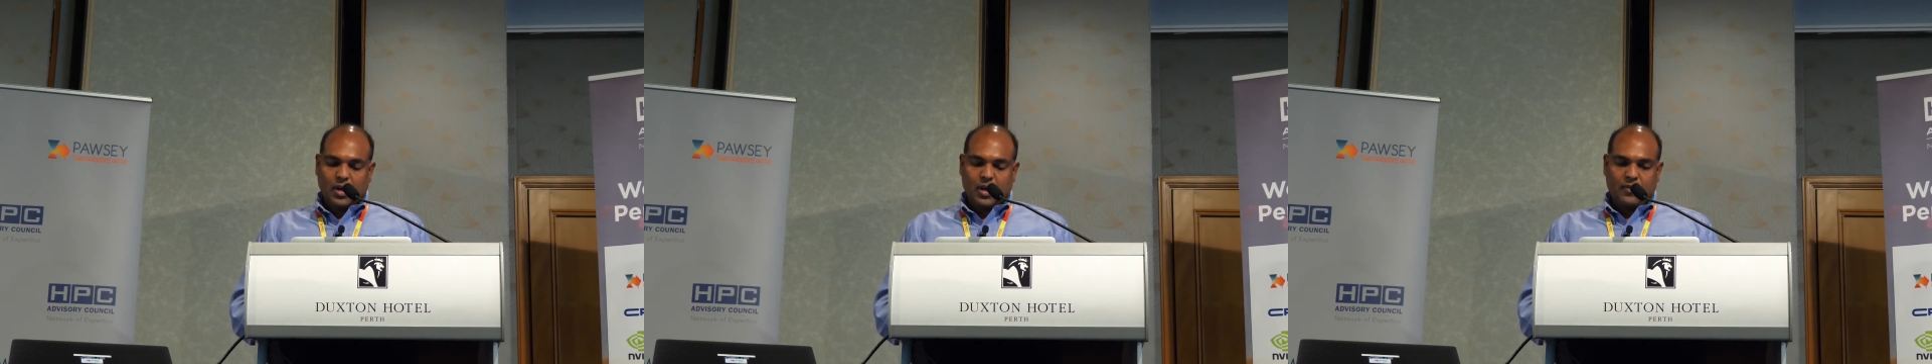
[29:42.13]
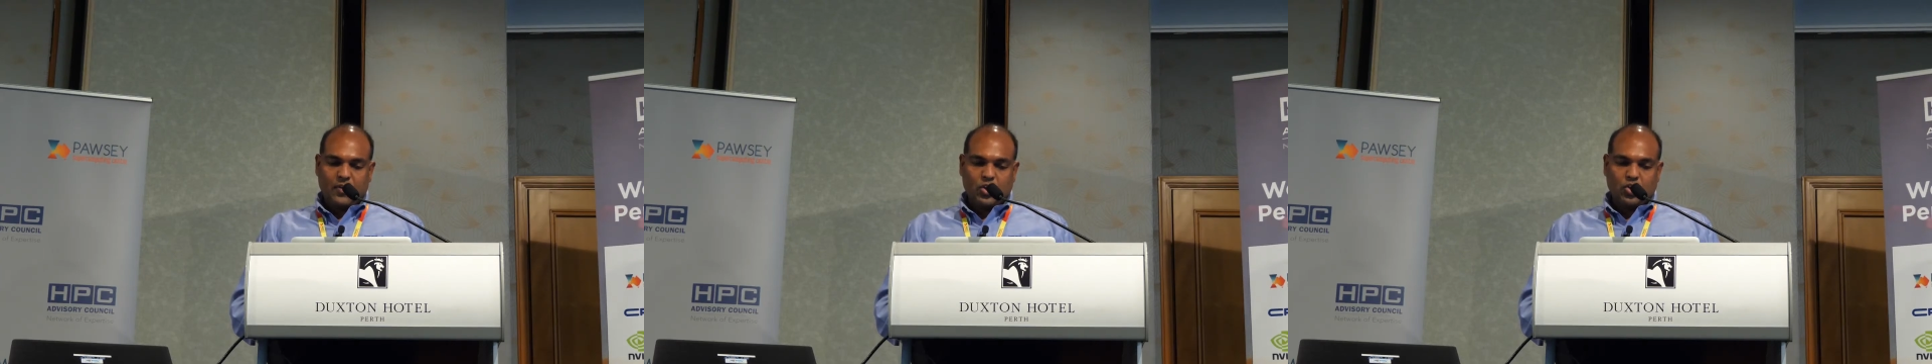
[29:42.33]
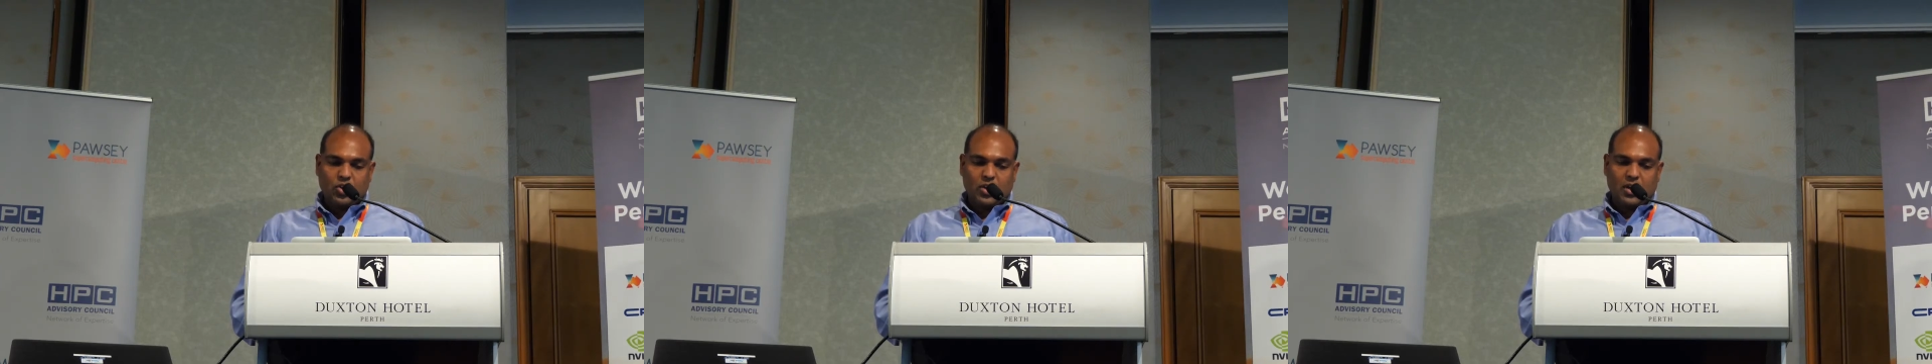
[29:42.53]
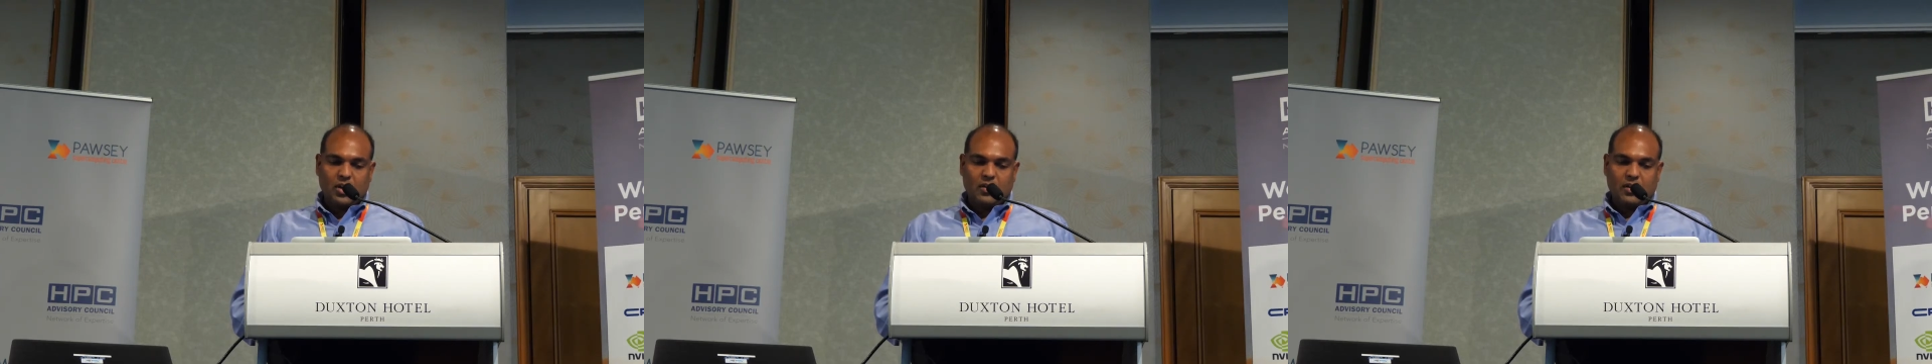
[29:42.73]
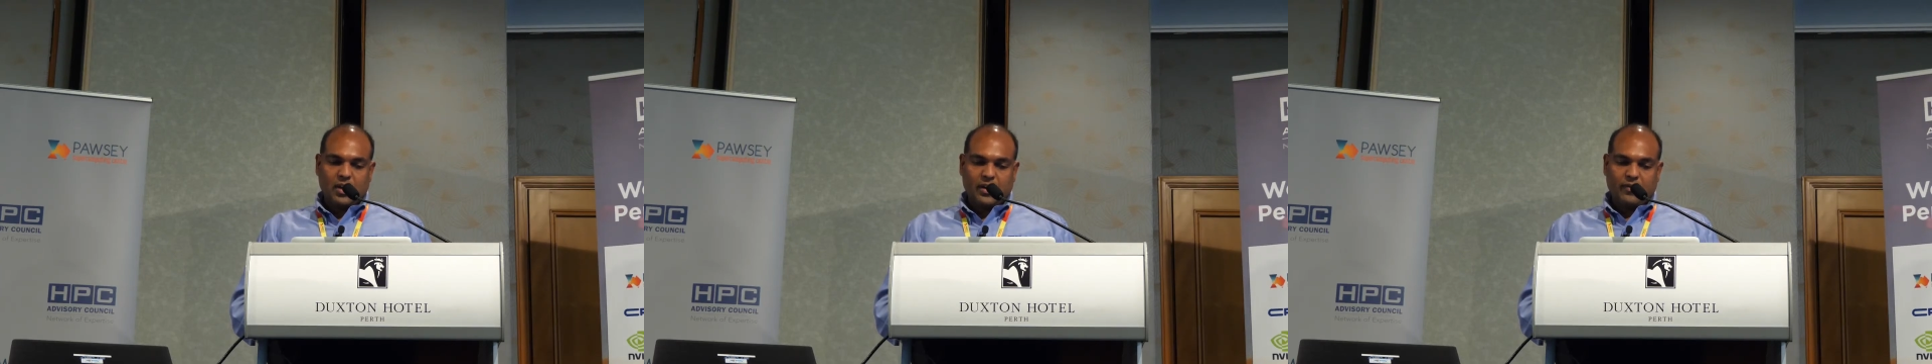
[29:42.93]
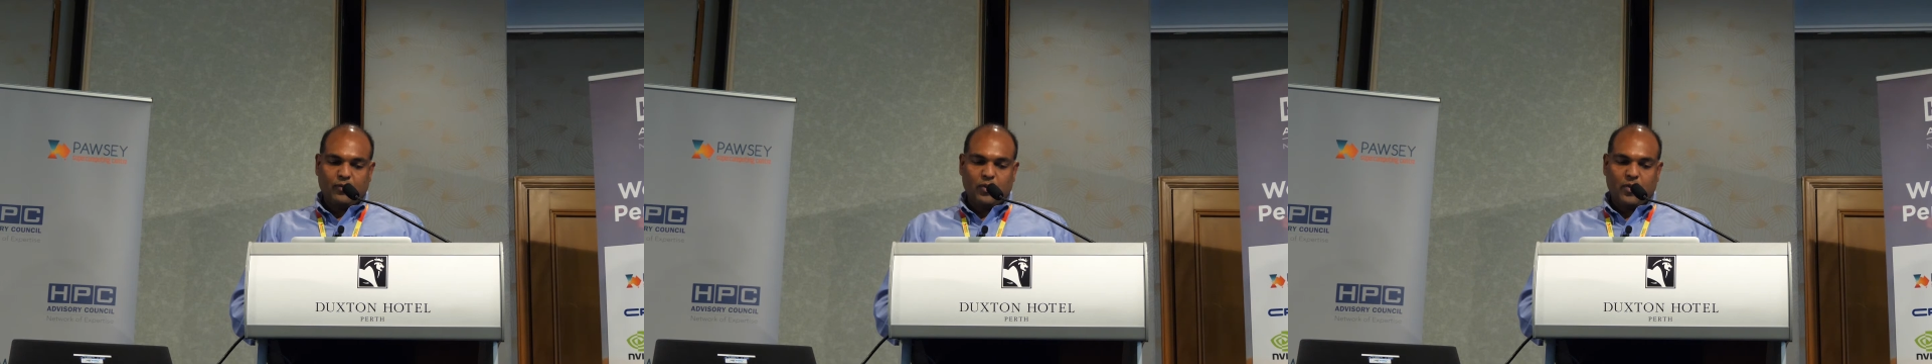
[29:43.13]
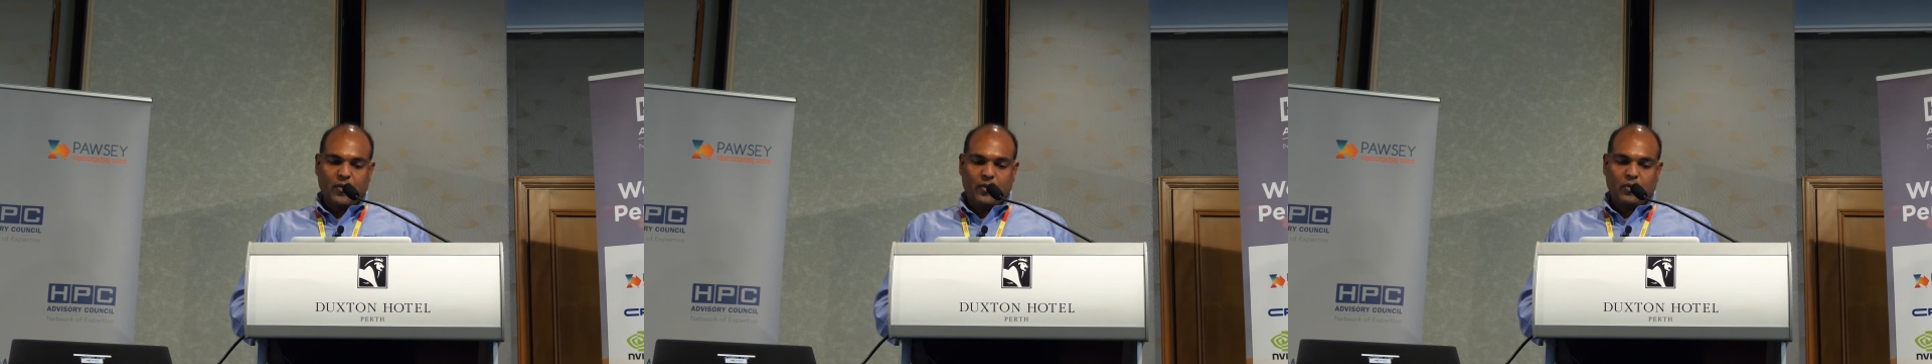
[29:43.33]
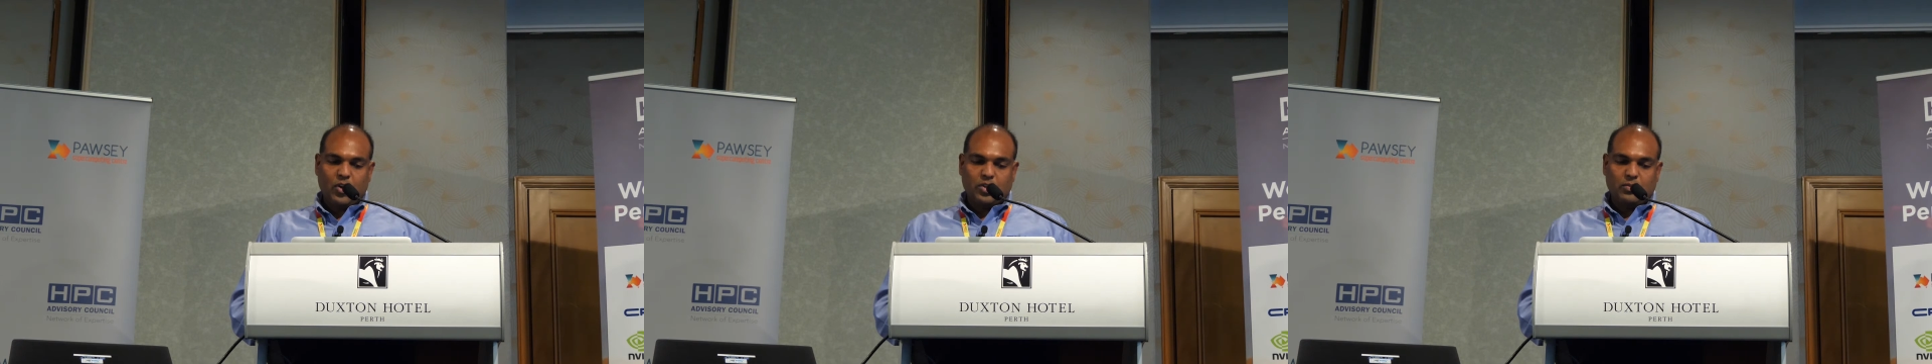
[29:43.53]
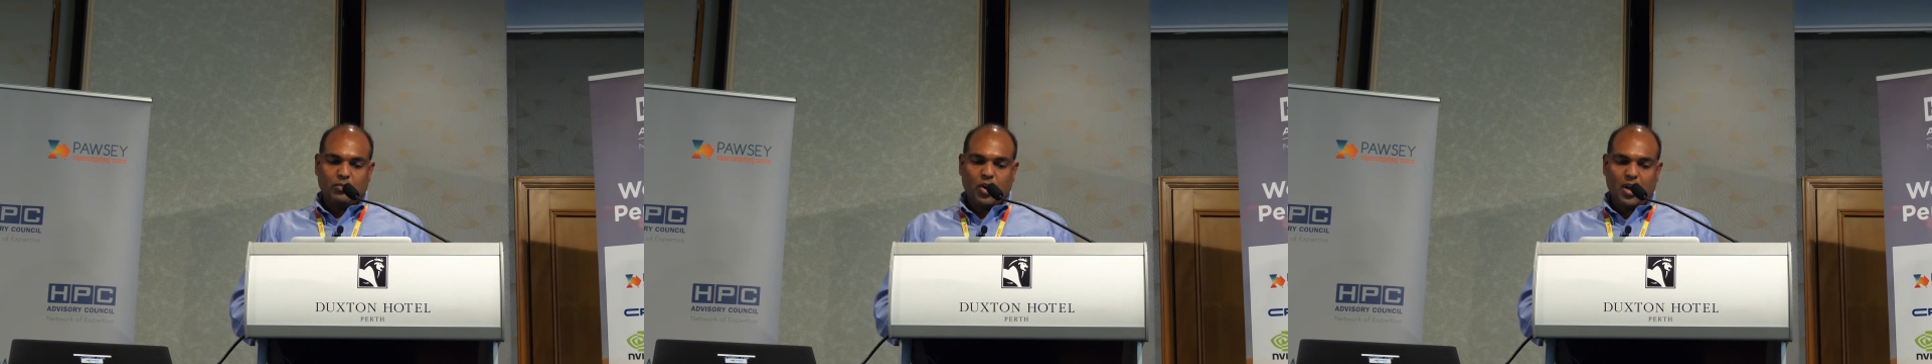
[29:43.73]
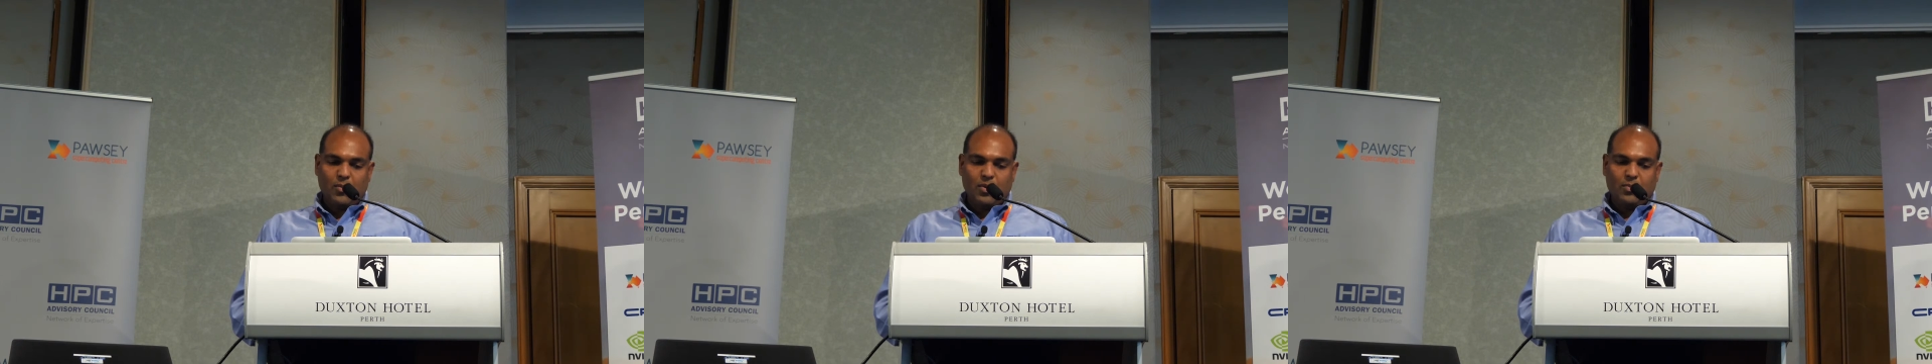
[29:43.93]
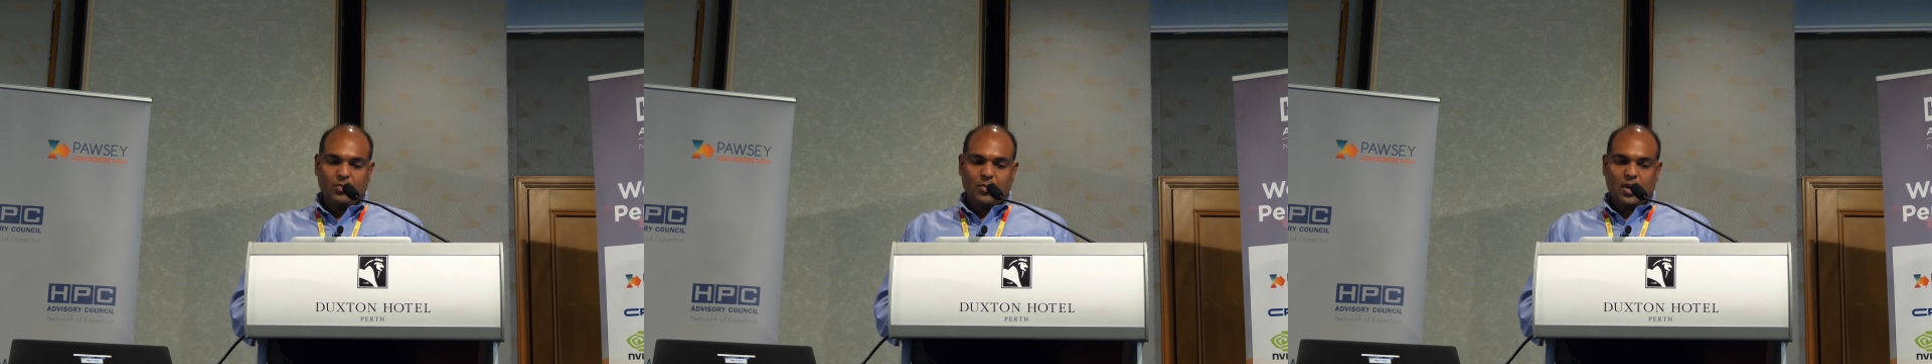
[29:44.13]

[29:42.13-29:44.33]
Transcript: conventional full wave inversion problem,